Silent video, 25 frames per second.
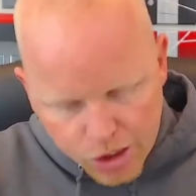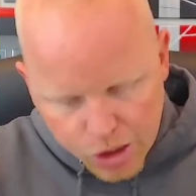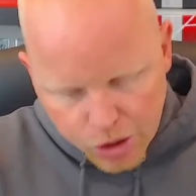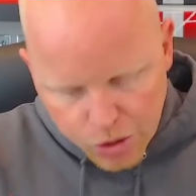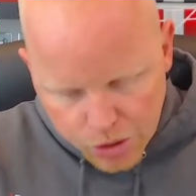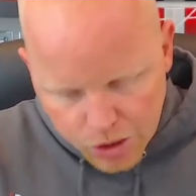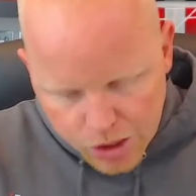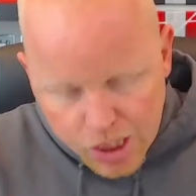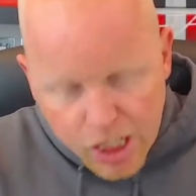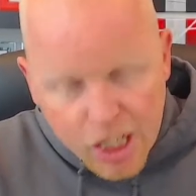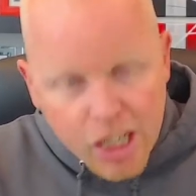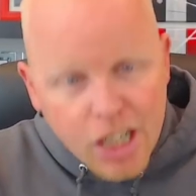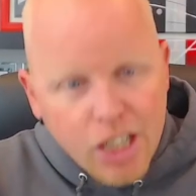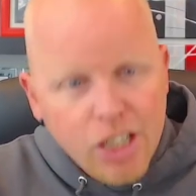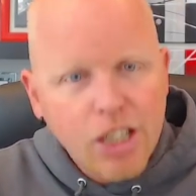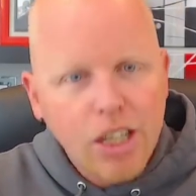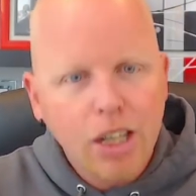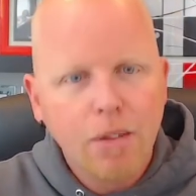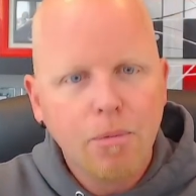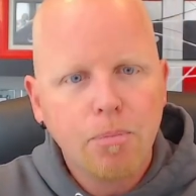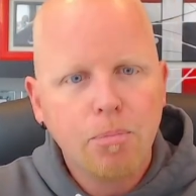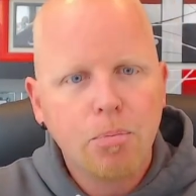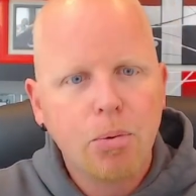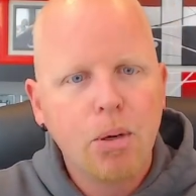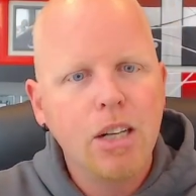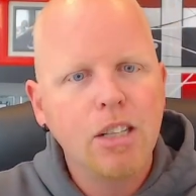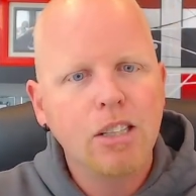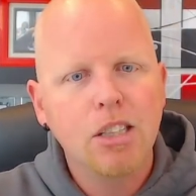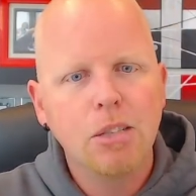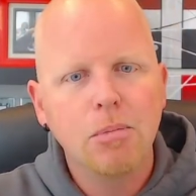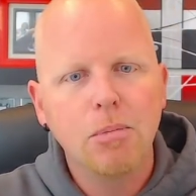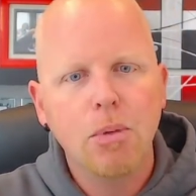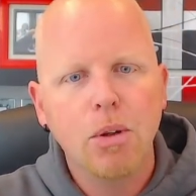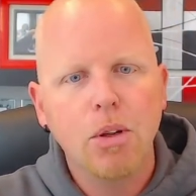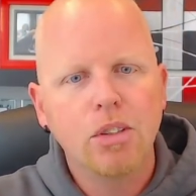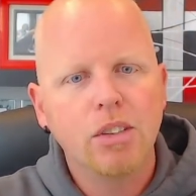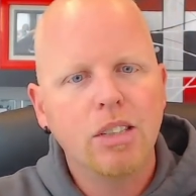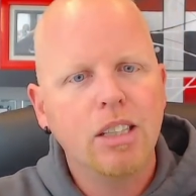Strategic
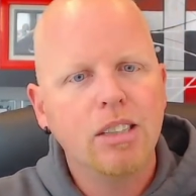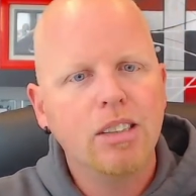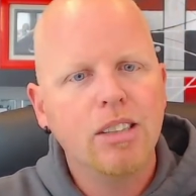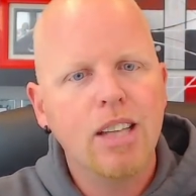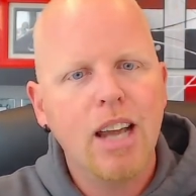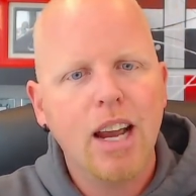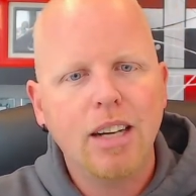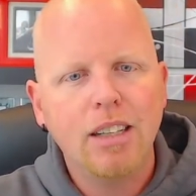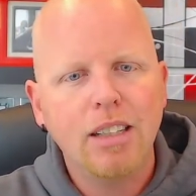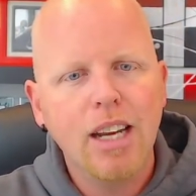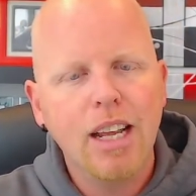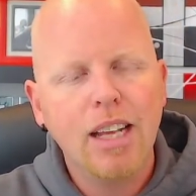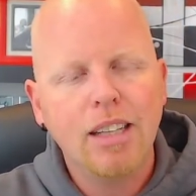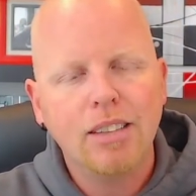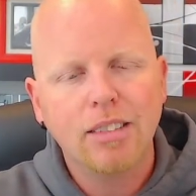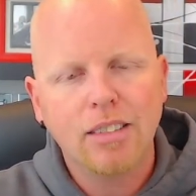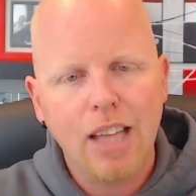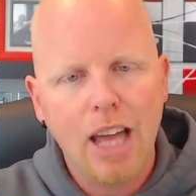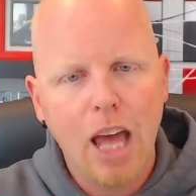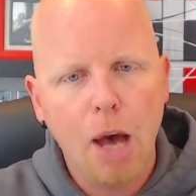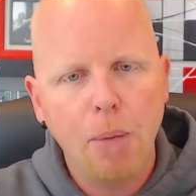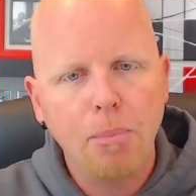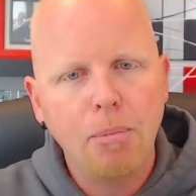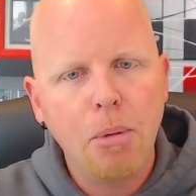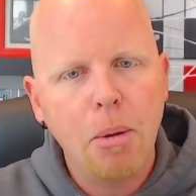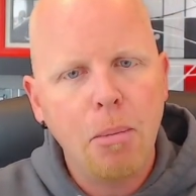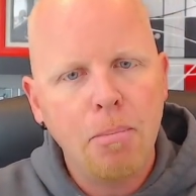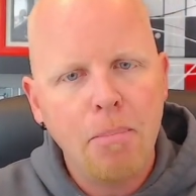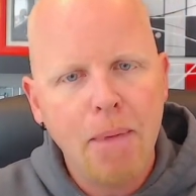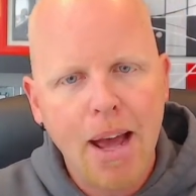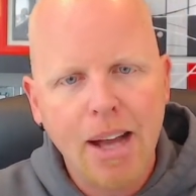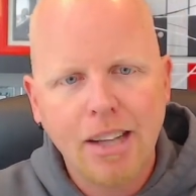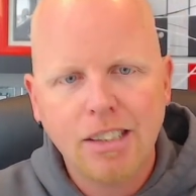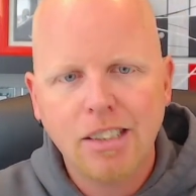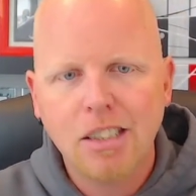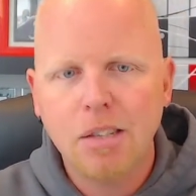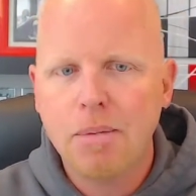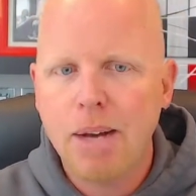principles and techniques to help you
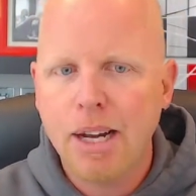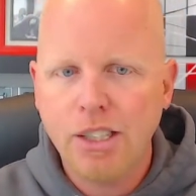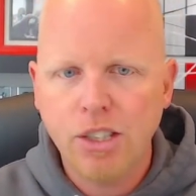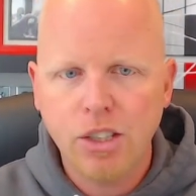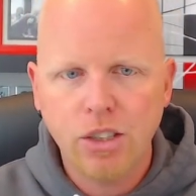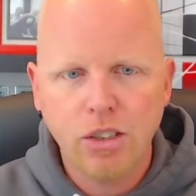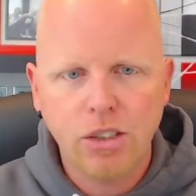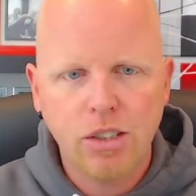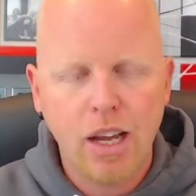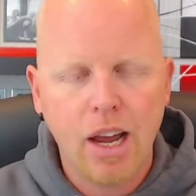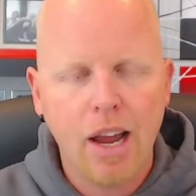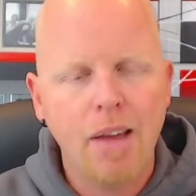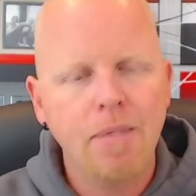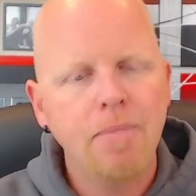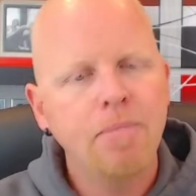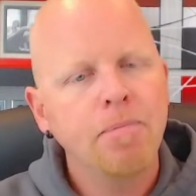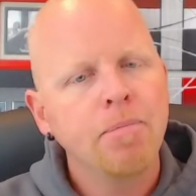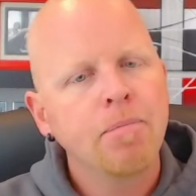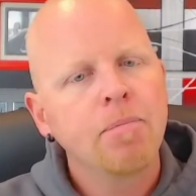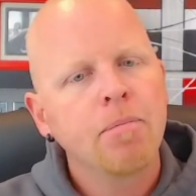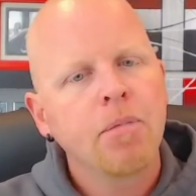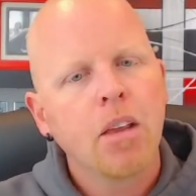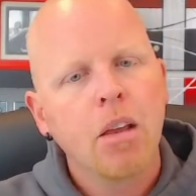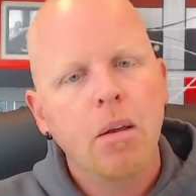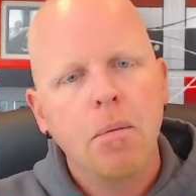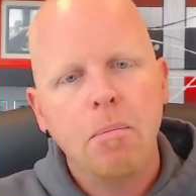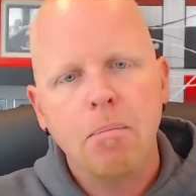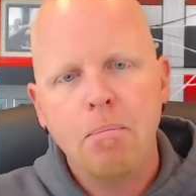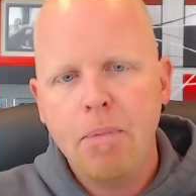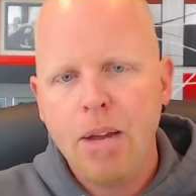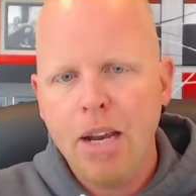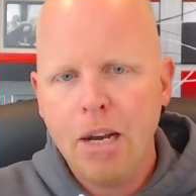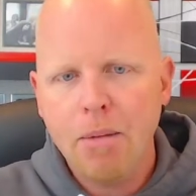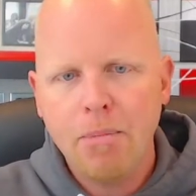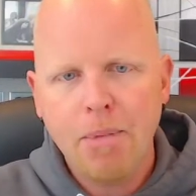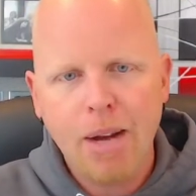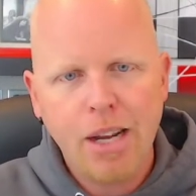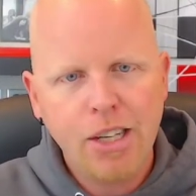maximize your time,
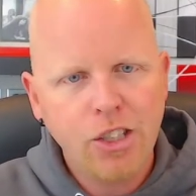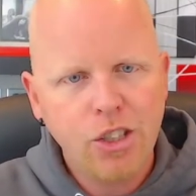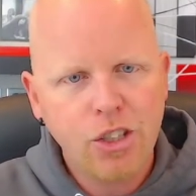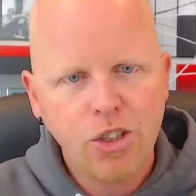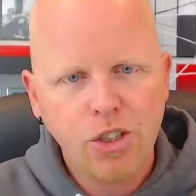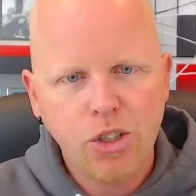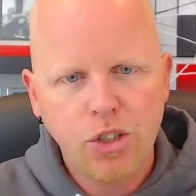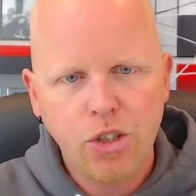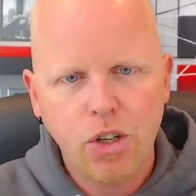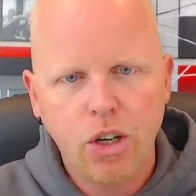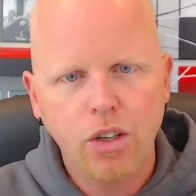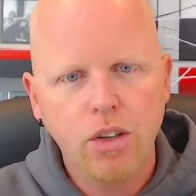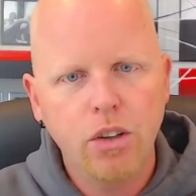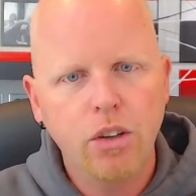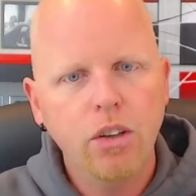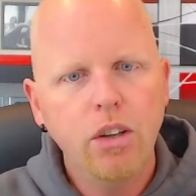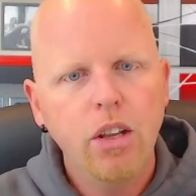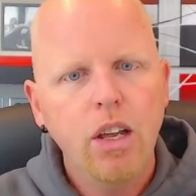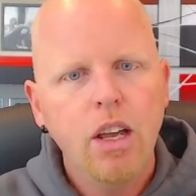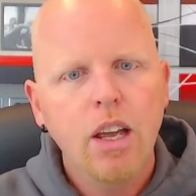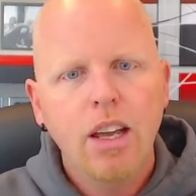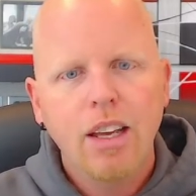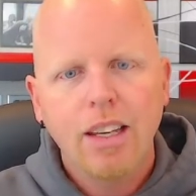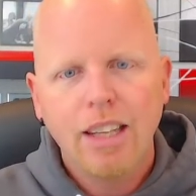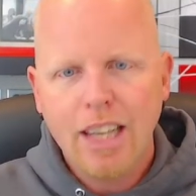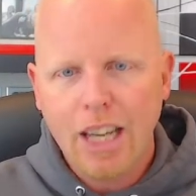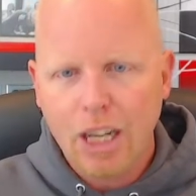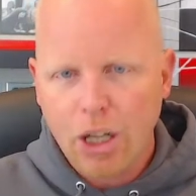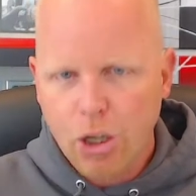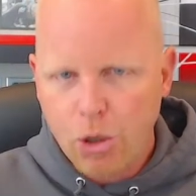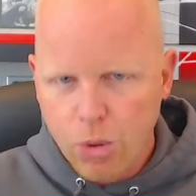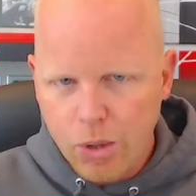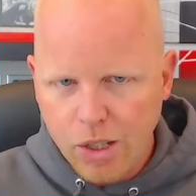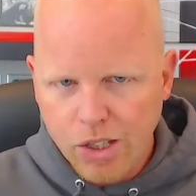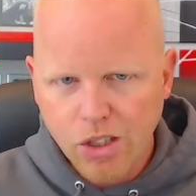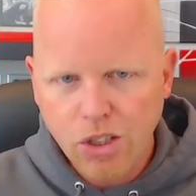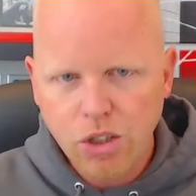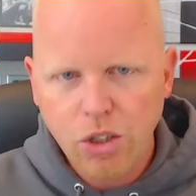minimize your struggle, get
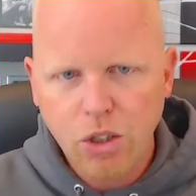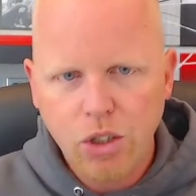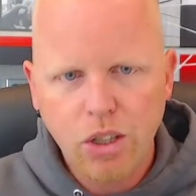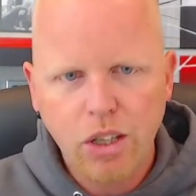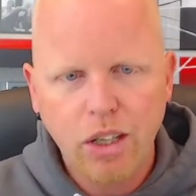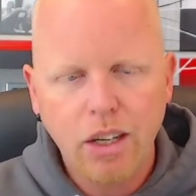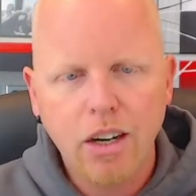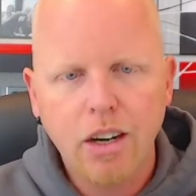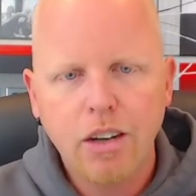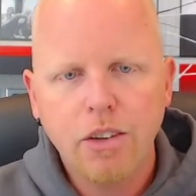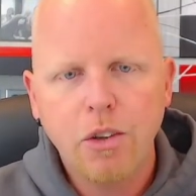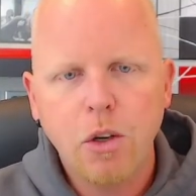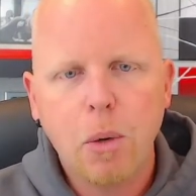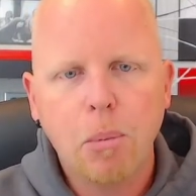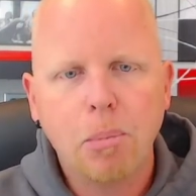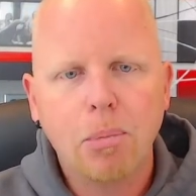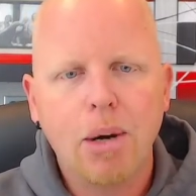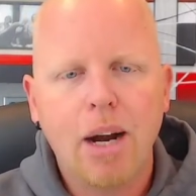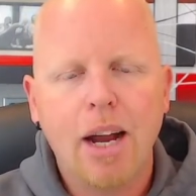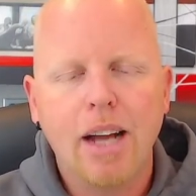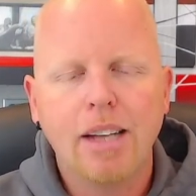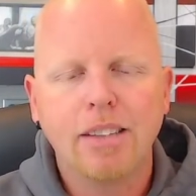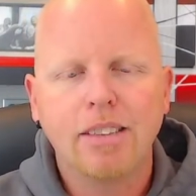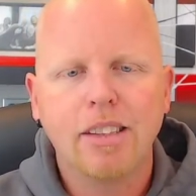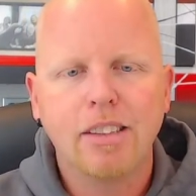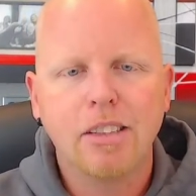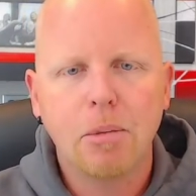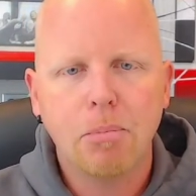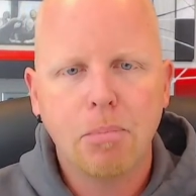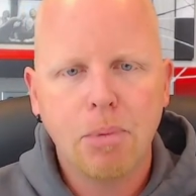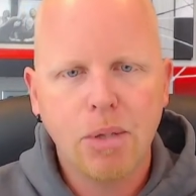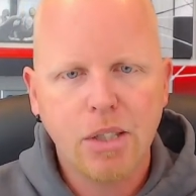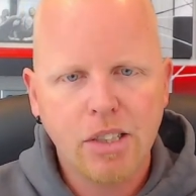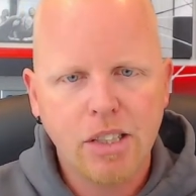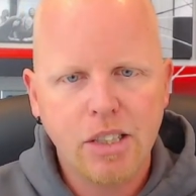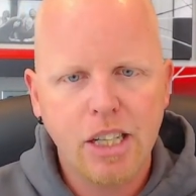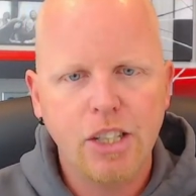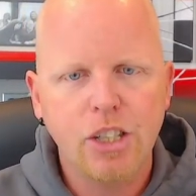crystal clear on your process and
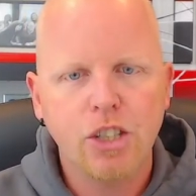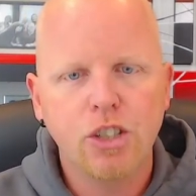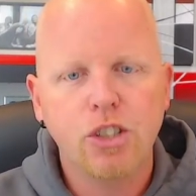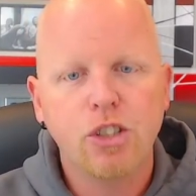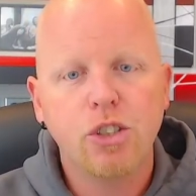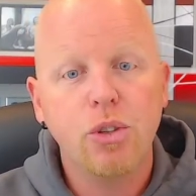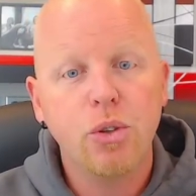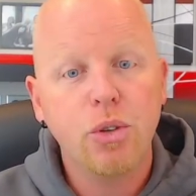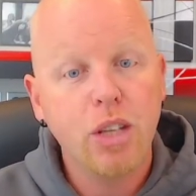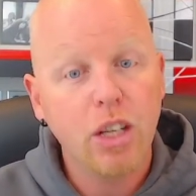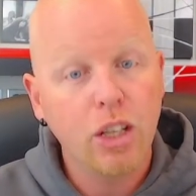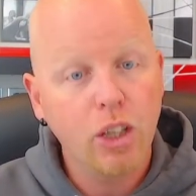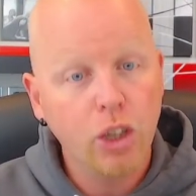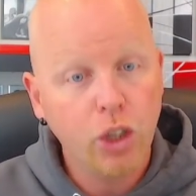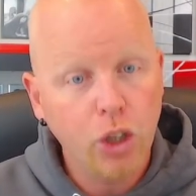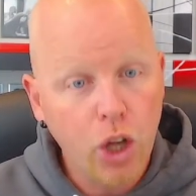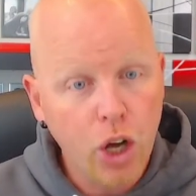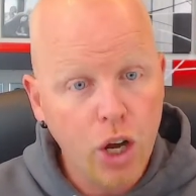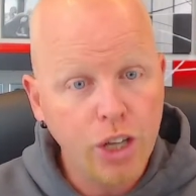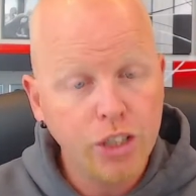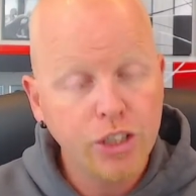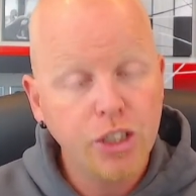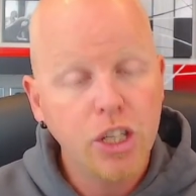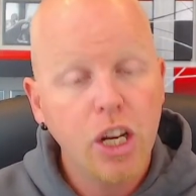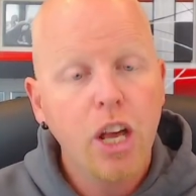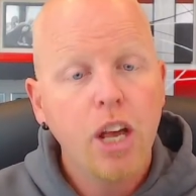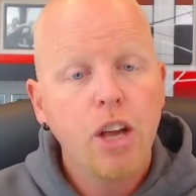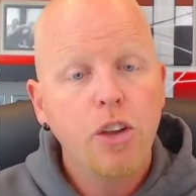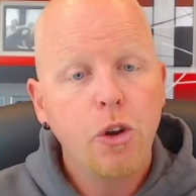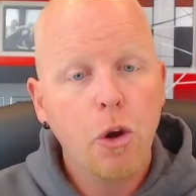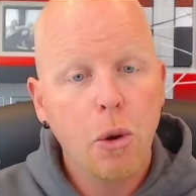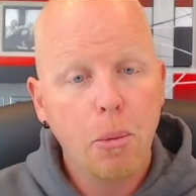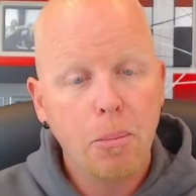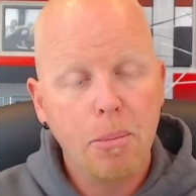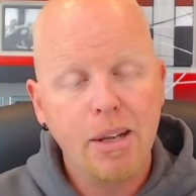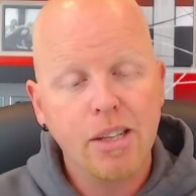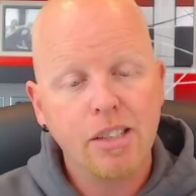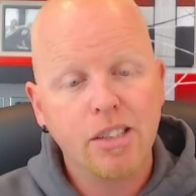procedure so you can launch your
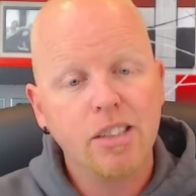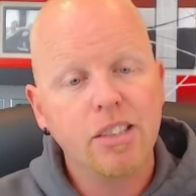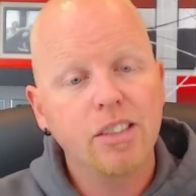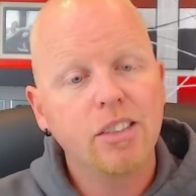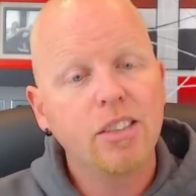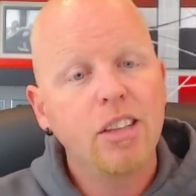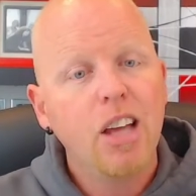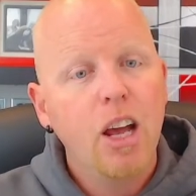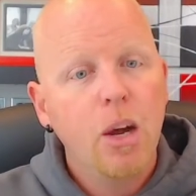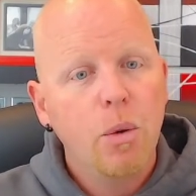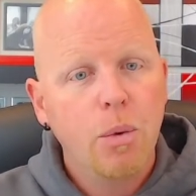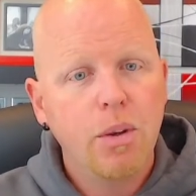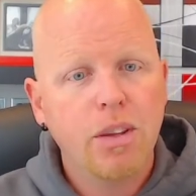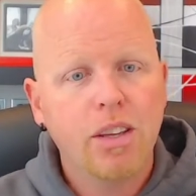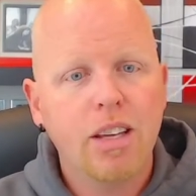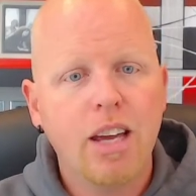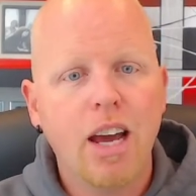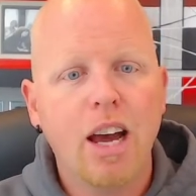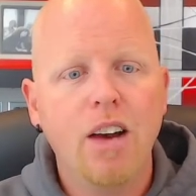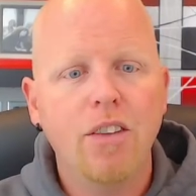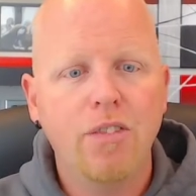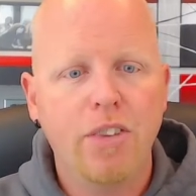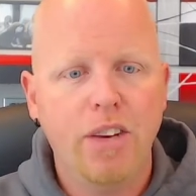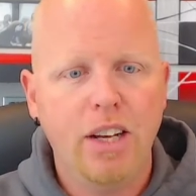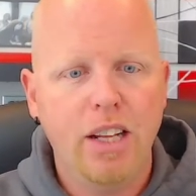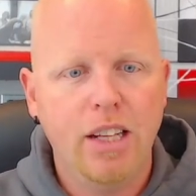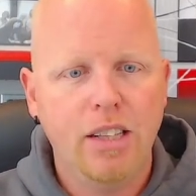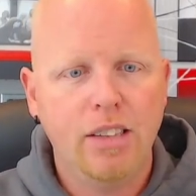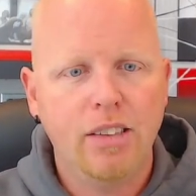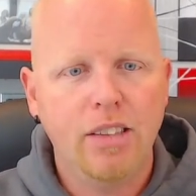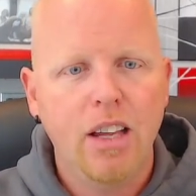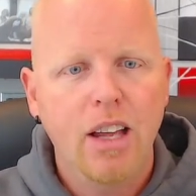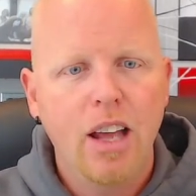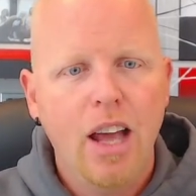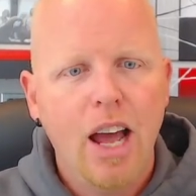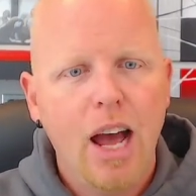business with confidence.